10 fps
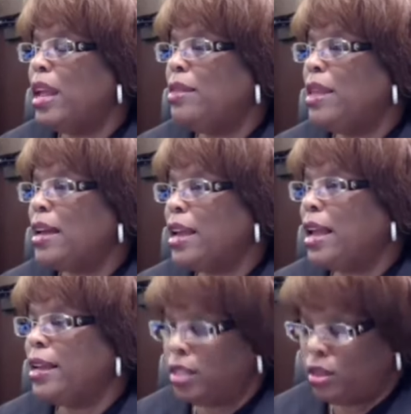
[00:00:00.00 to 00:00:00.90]
and that
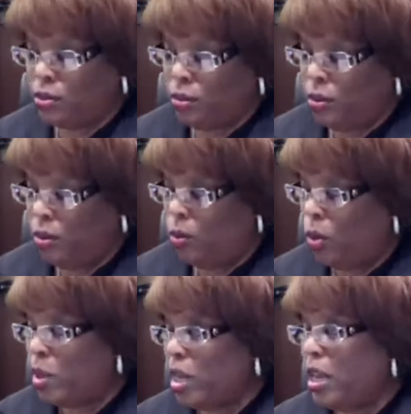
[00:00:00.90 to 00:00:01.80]
case
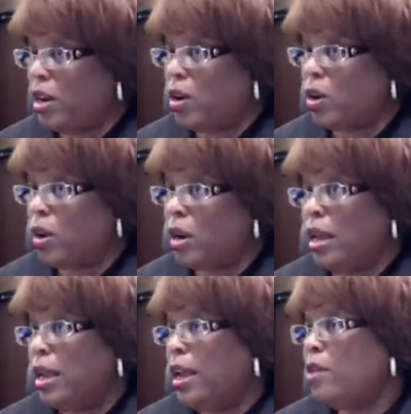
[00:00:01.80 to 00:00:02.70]
will be here,
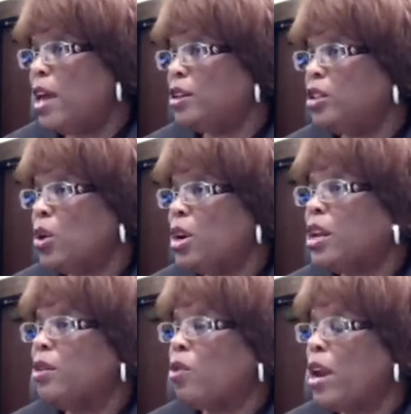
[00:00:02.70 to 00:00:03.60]
and that attorney
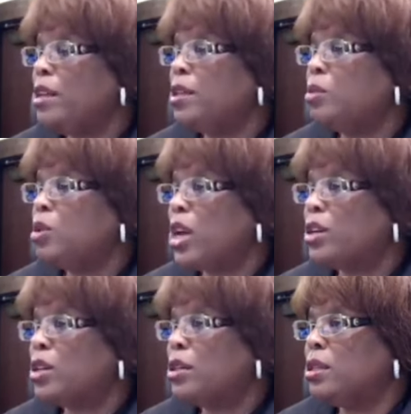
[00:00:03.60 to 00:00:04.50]
can raise
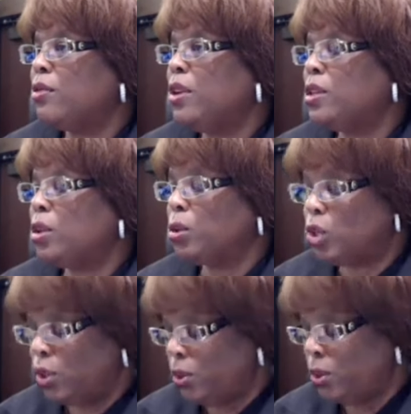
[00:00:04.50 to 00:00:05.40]
objections if he so
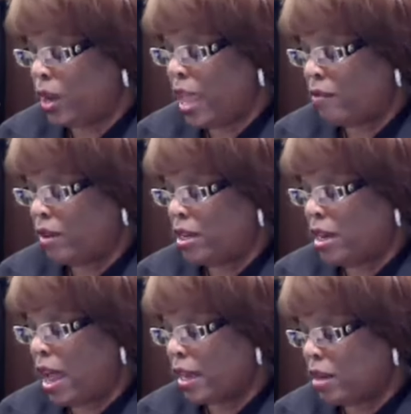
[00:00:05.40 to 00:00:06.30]
choose to having
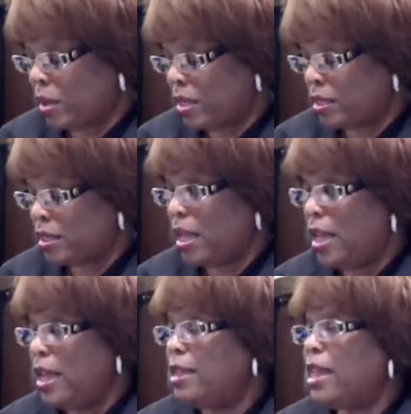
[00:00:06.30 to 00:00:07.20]
documents
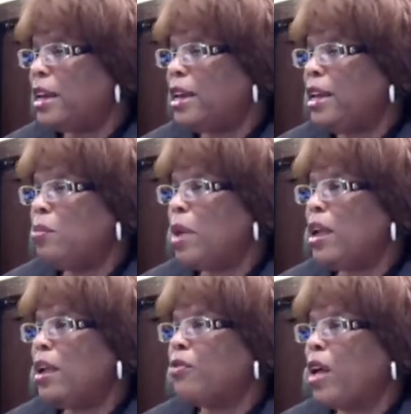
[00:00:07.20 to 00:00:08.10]
that he may
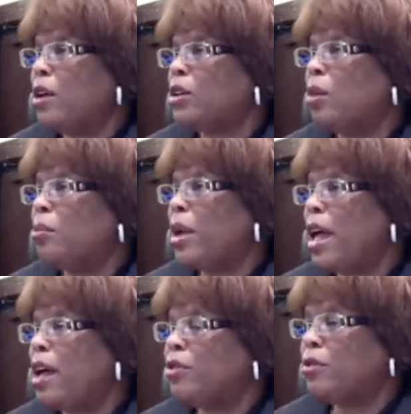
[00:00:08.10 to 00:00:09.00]
have filed on
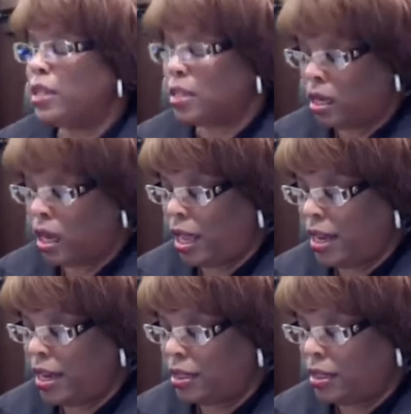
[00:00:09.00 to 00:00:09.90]
behalf of his
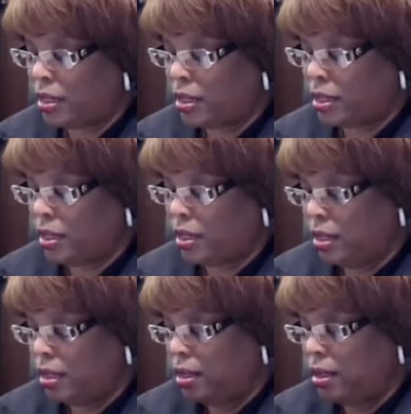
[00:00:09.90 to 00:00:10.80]
client
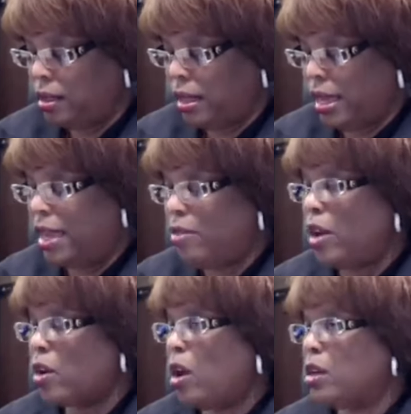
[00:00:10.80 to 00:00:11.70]
and
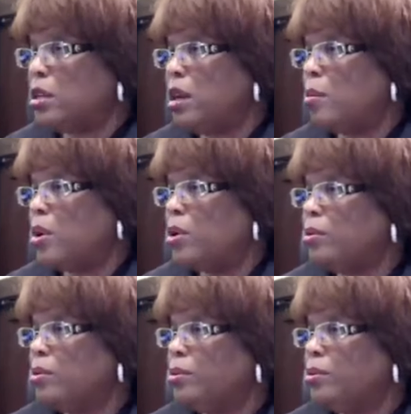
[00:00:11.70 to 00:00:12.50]
their cause number.